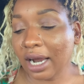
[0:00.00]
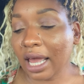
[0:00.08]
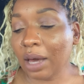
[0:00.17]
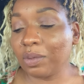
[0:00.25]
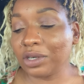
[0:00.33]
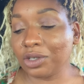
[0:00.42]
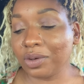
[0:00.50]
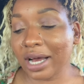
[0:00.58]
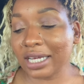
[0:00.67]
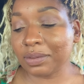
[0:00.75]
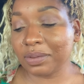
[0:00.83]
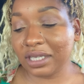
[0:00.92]
And would you
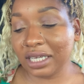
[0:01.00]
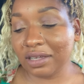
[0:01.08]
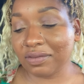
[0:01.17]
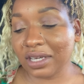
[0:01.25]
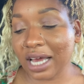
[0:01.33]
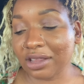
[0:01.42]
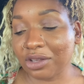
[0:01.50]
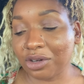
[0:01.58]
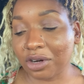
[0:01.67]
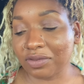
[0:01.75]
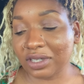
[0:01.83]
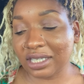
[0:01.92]
guys believe he had the
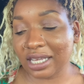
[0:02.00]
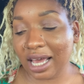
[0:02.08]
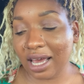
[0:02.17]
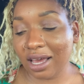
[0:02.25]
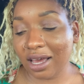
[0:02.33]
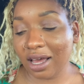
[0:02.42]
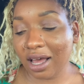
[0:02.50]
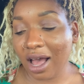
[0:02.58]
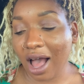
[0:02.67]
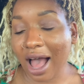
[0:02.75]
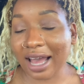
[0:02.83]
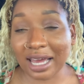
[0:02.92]
nerve to say,
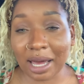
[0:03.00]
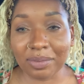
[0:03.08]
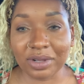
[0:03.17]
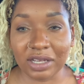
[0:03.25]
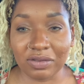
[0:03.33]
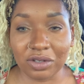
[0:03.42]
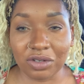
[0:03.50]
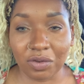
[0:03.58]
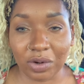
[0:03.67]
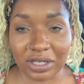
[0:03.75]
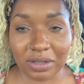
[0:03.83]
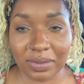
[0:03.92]
I can't believe you
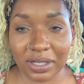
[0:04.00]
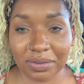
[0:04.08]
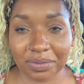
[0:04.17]
divorced me.